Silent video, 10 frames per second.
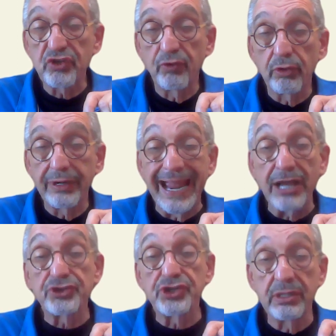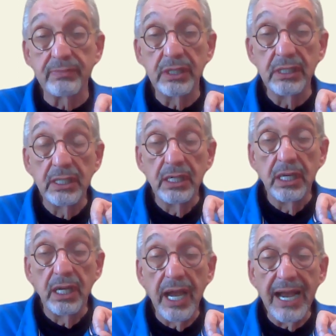risk for calcium
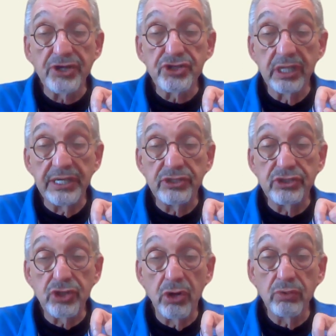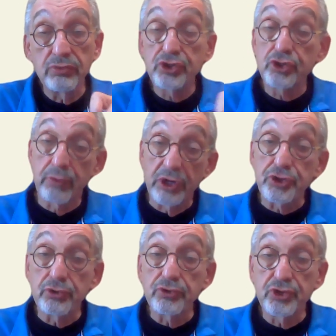oxalate stones,
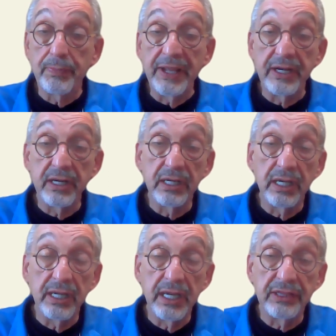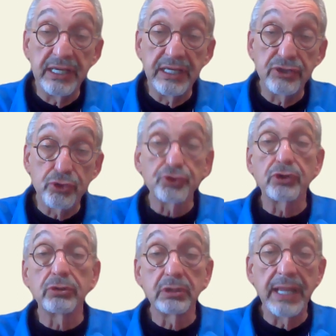strictures, depending at the
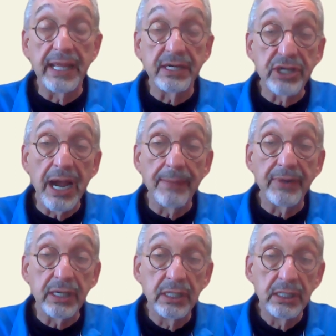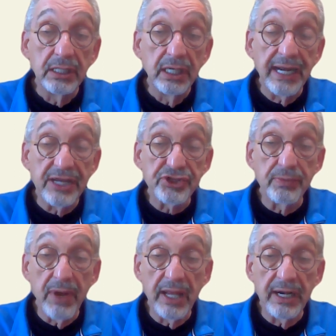surgical anatomic
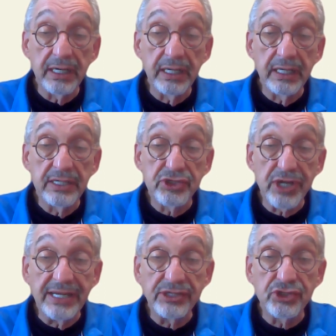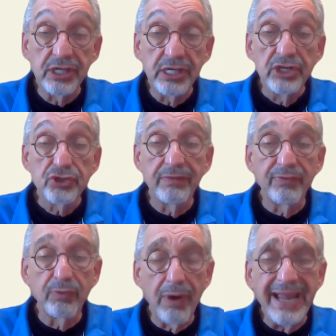anastomotic sites.
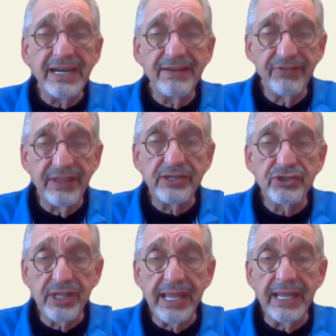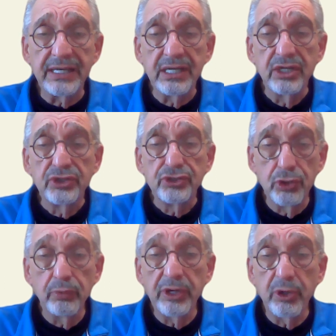So a variety of things that
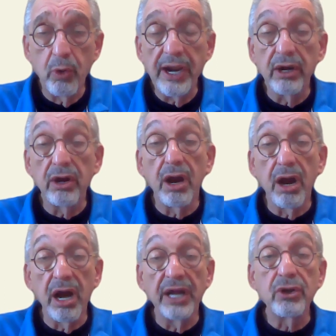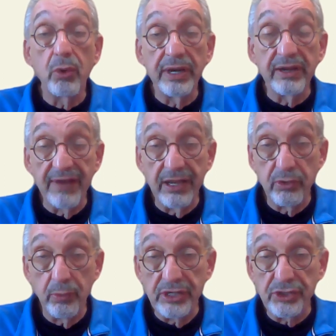do require ongoing
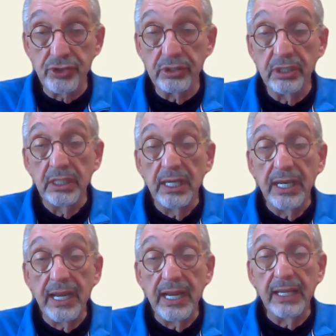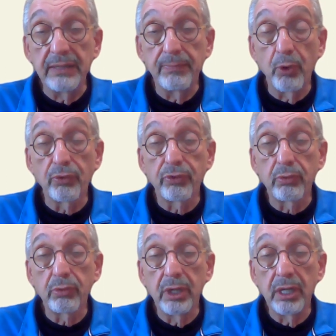evaluation, and both